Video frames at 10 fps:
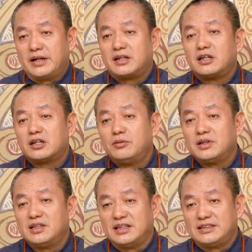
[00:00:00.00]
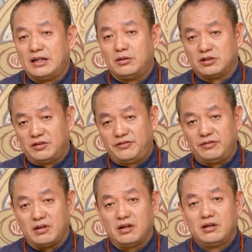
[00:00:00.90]
If everyone donates a
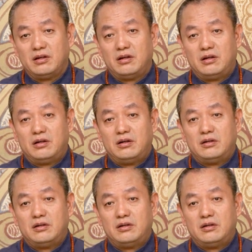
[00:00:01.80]
little, I'll be